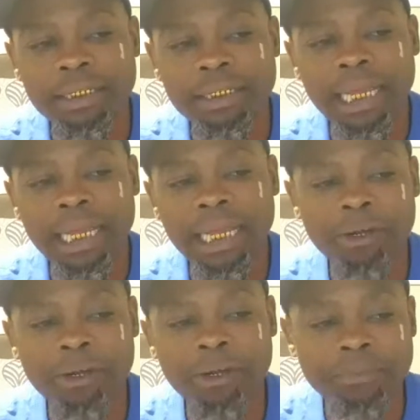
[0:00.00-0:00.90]

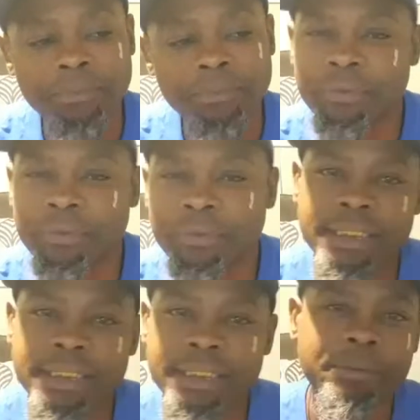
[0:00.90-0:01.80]
how how things
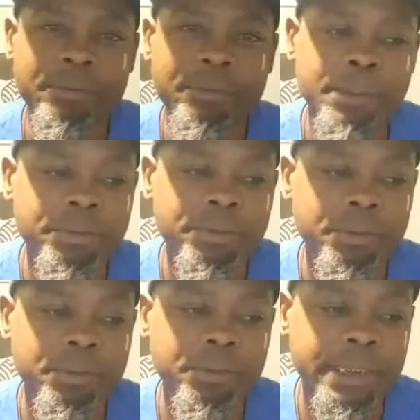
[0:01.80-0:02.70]
happen, family. You
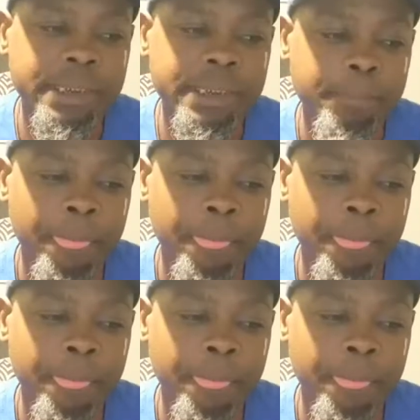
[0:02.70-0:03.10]
know what I mean?